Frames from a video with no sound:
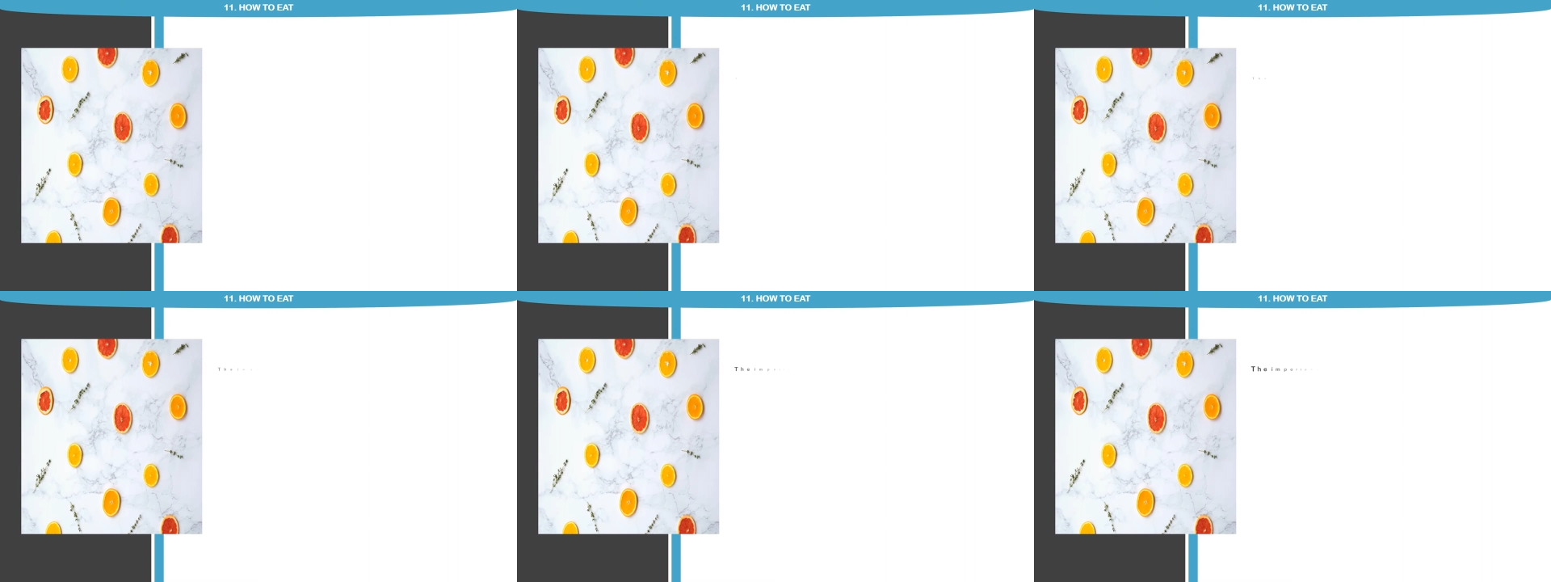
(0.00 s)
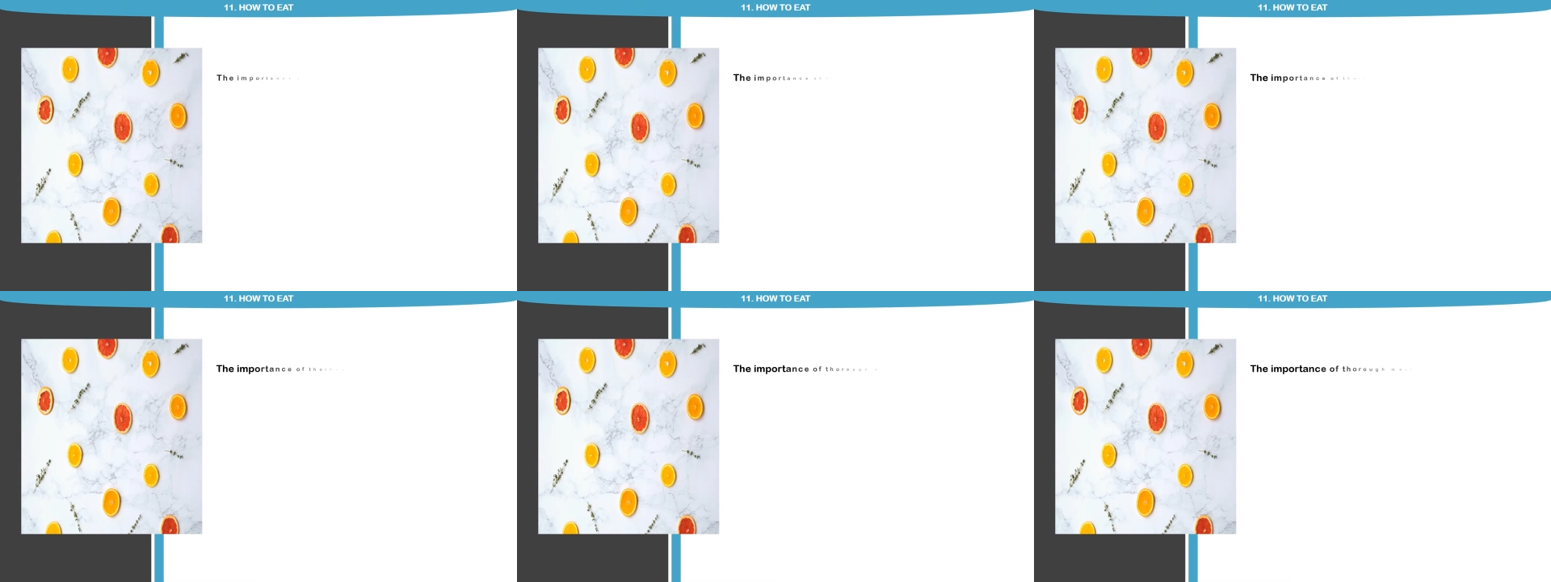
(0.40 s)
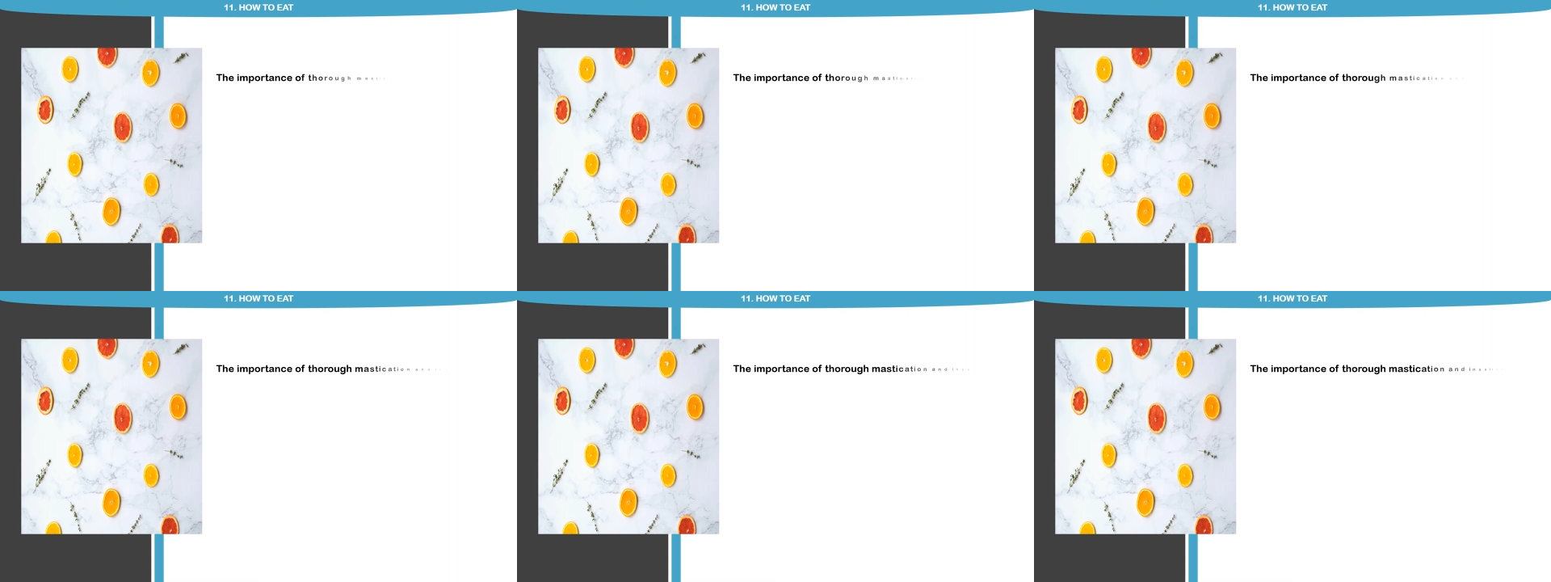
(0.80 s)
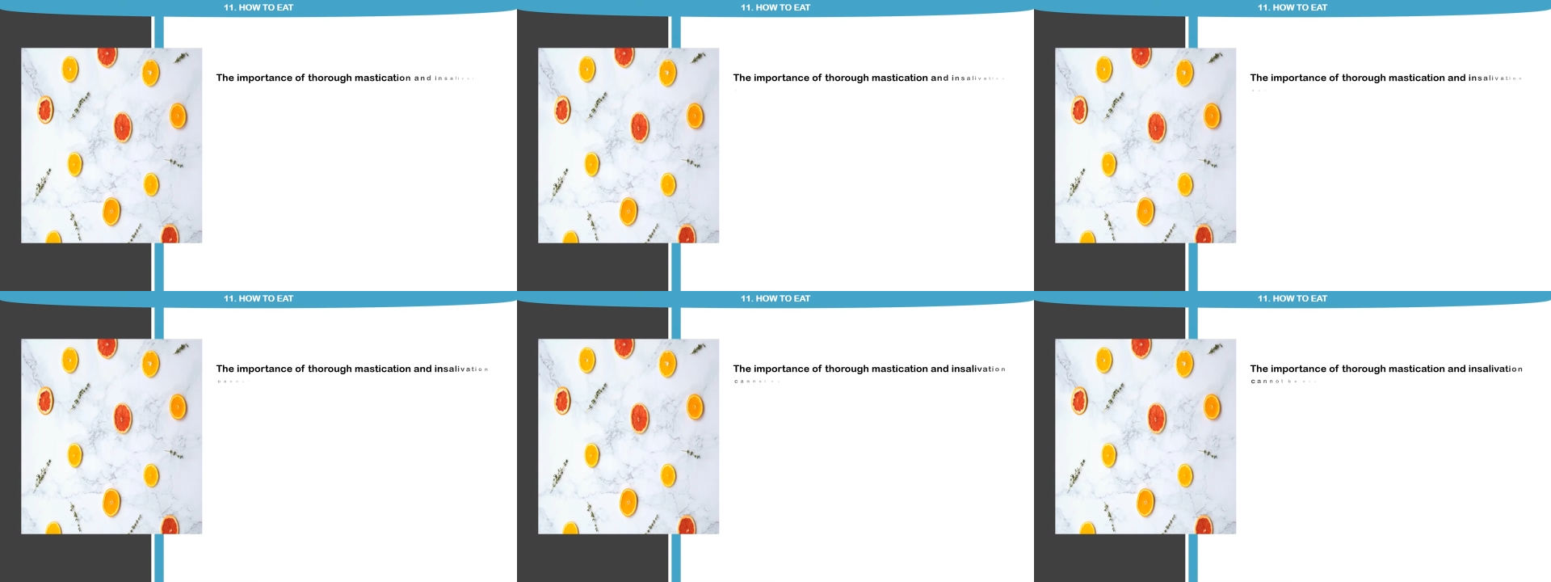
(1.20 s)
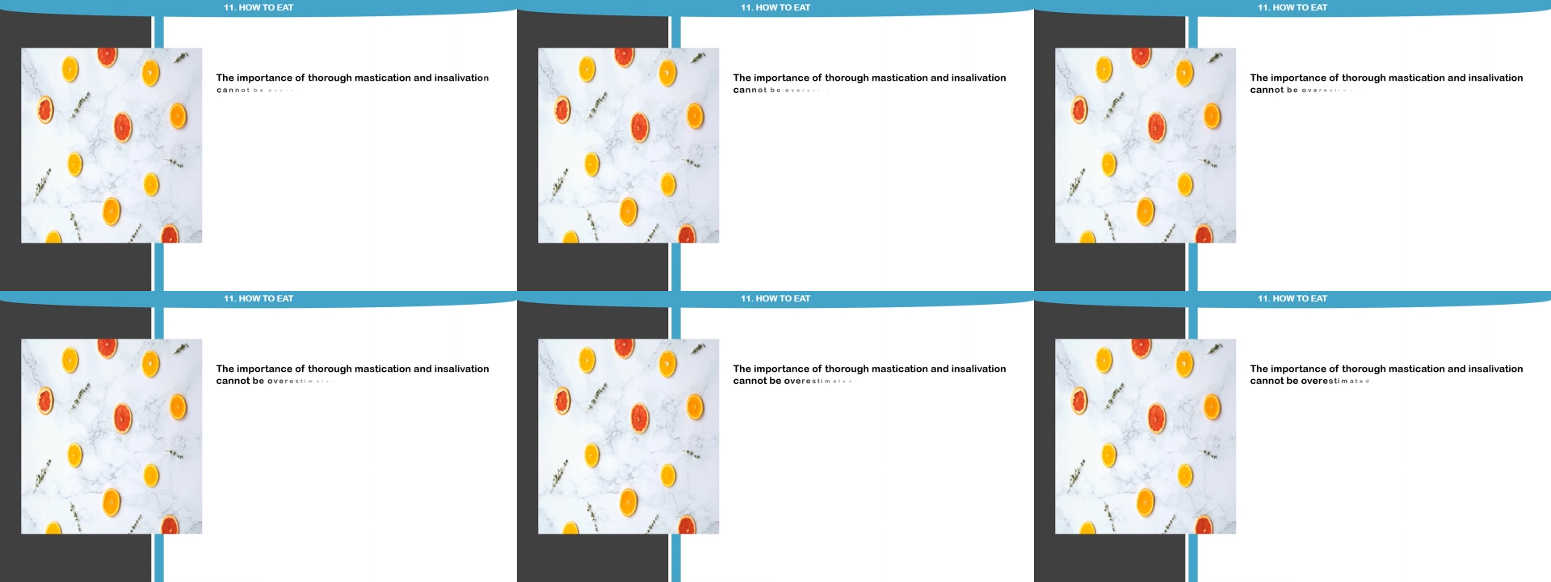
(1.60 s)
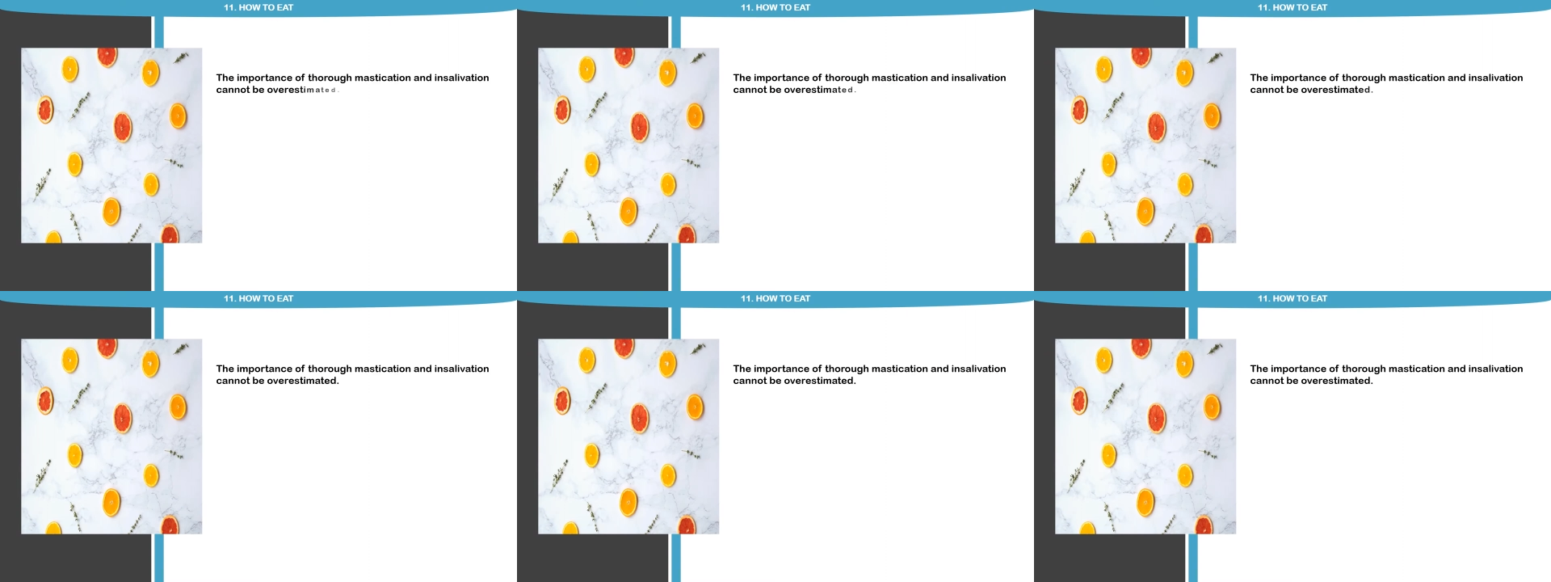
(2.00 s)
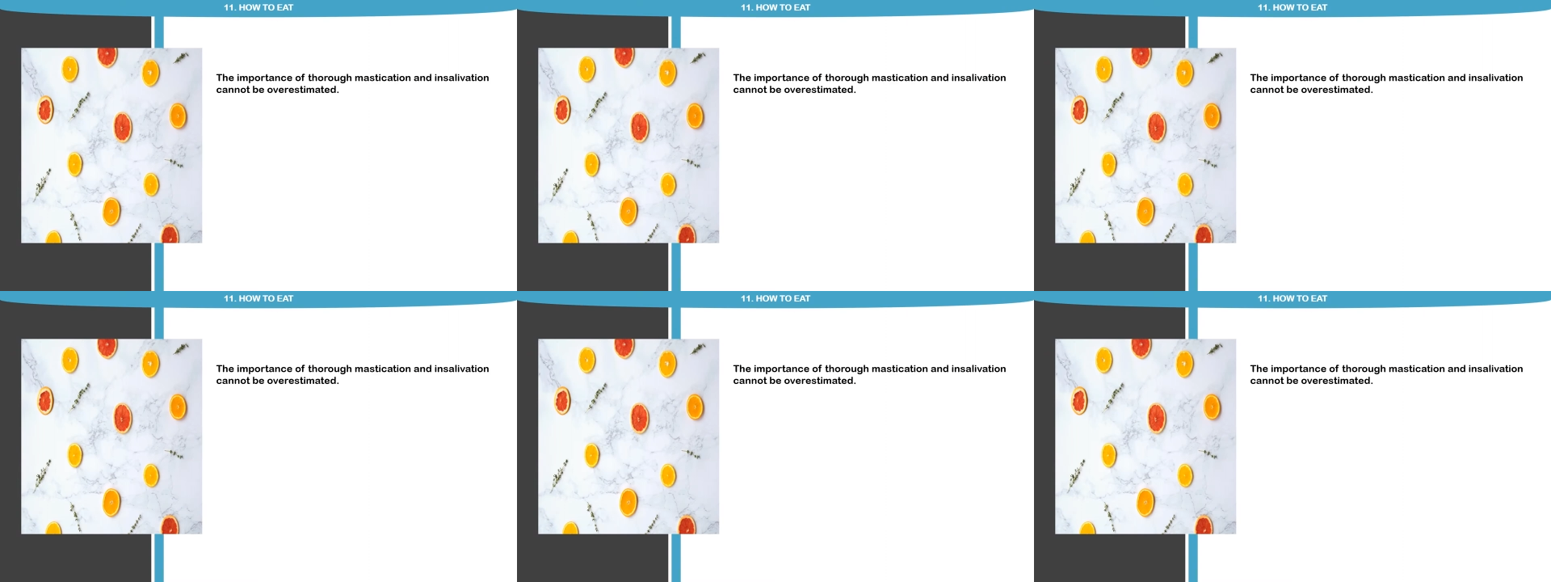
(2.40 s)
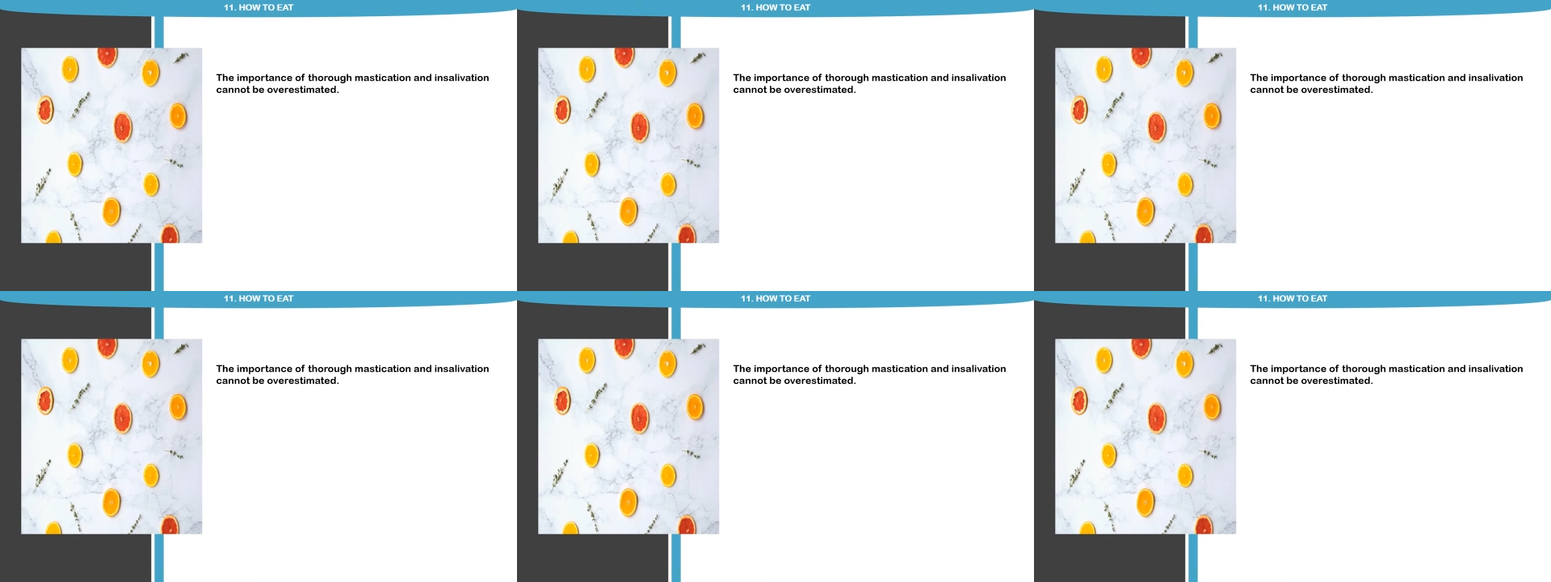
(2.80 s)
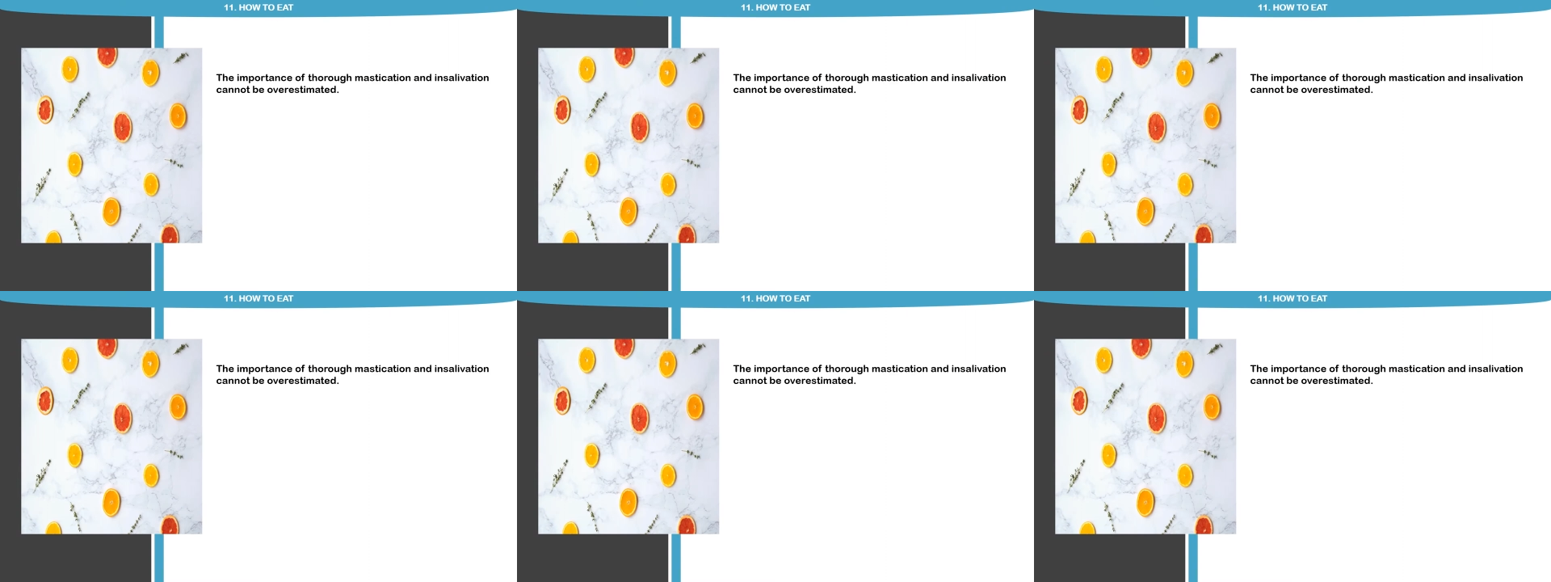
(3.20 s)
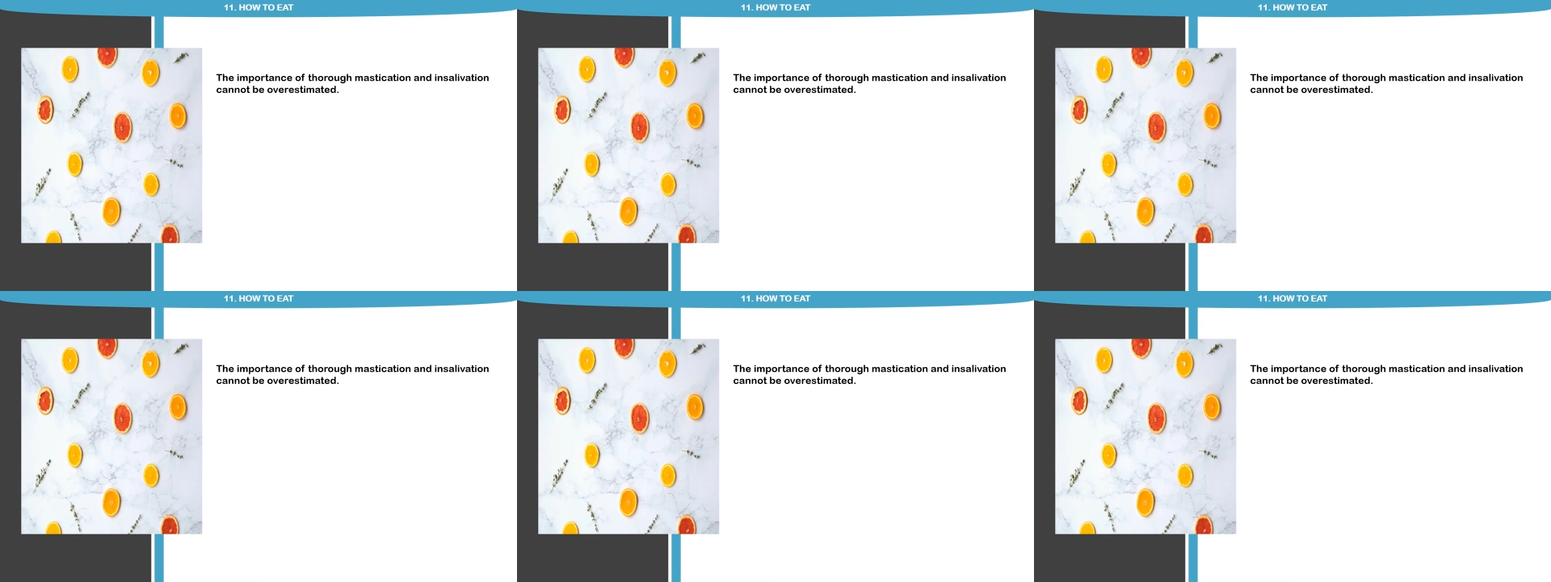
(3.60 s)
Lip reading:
Nobody's mouth can be seen.